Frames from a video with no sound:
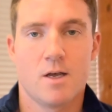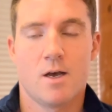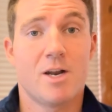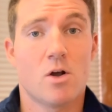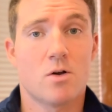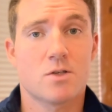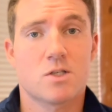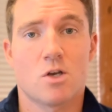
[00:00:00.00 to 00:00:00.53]
And
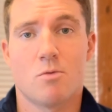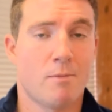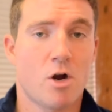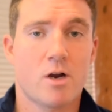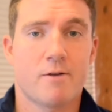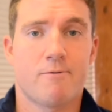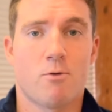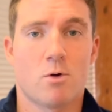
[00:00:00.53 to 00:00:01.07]
also
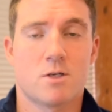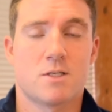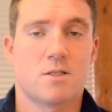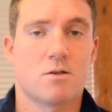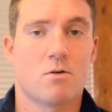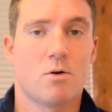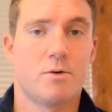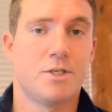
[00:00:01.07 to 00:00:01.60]
market forces
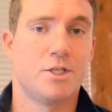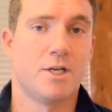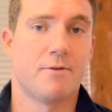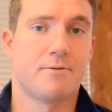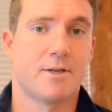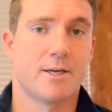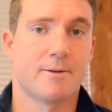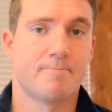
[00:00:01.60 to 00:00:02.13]
are always
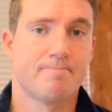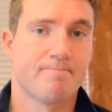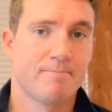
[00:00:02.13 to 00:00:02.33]
shifting.